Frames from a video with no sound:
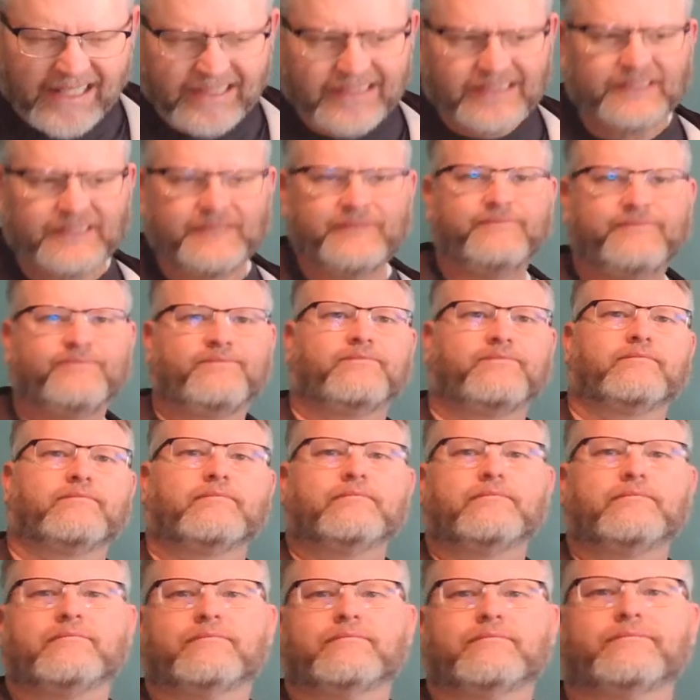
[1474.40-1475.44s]

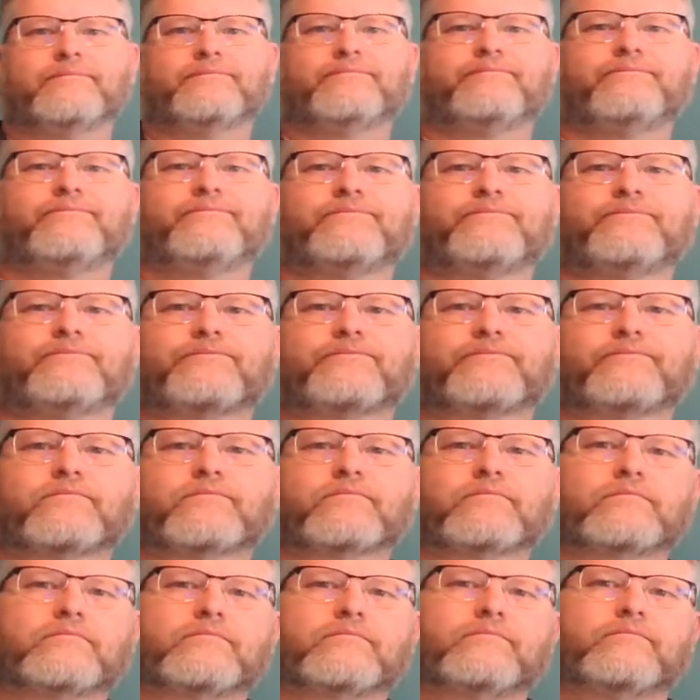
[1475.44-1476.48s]

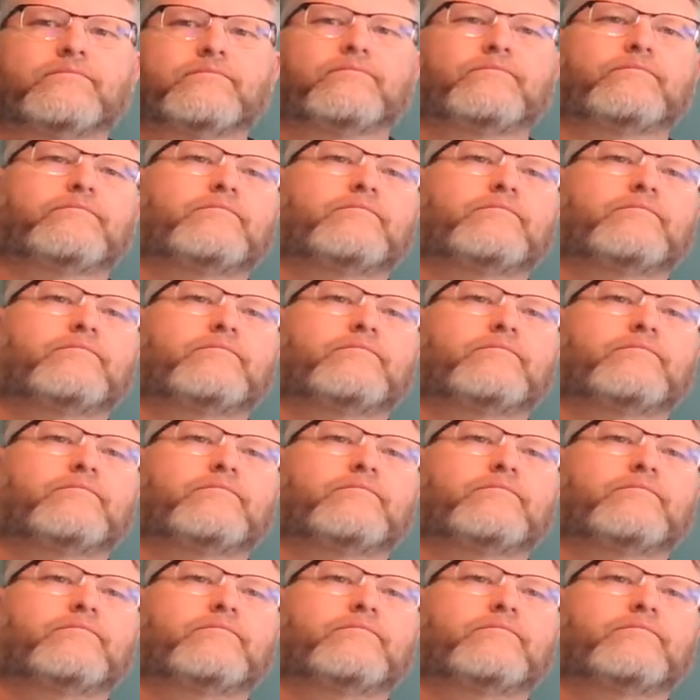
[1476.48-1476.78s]
(not speaking)